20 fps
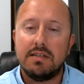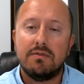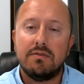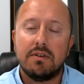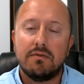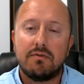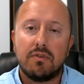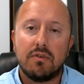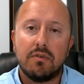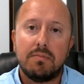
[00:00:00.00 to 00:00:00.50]

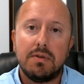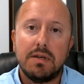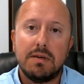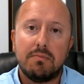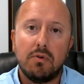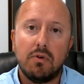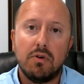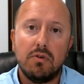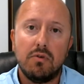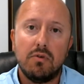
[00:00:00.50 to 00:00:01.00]
even for
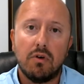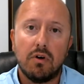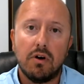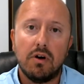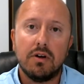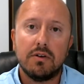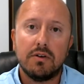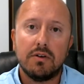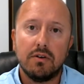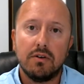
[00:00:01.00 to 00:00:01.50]
people who are
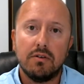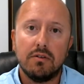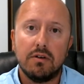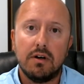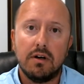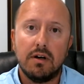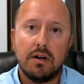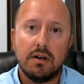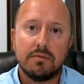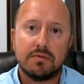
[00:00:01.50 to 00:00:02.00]
under
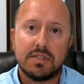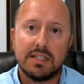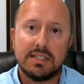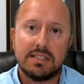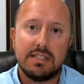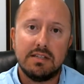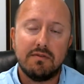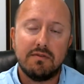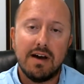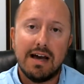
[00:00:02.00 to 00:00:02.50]

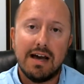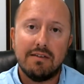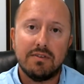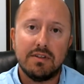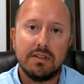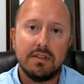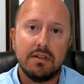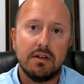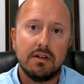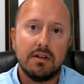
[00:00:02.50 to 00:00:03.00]
65
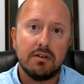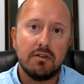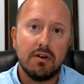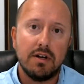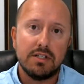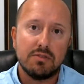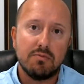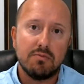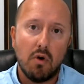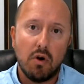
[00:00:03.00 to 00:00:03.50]
in the
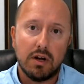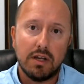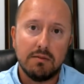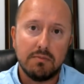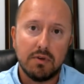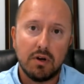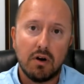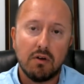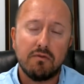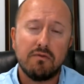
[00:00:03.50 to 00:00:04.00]
underage market.
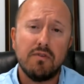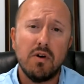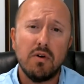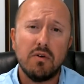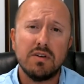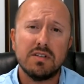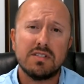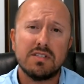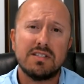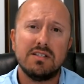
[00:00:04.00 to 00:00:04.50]
But our
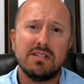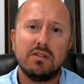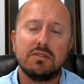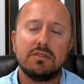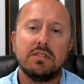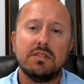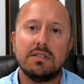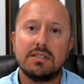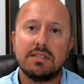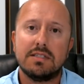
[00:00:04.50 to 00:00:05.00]
focus still
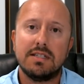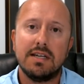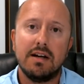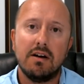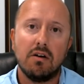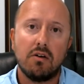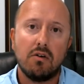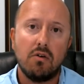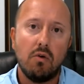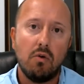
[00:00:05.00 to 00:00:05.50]
to this day,
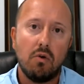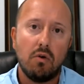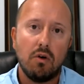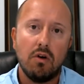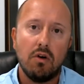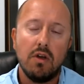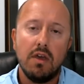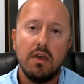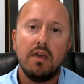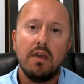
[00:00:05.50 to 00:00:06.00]
our
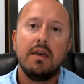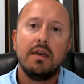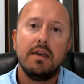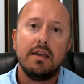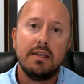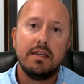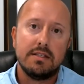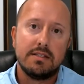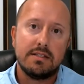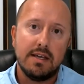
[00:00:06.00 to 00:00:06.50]
core,
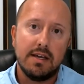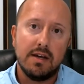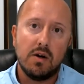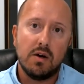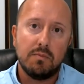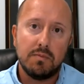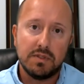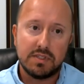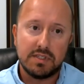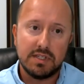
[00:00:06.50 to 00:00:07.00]
is to
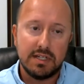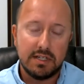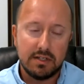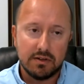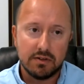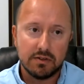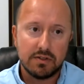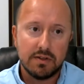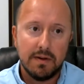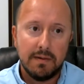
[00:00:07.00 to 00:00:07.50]
help the
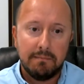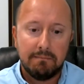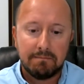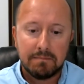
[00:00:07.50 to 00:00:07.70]
seniors.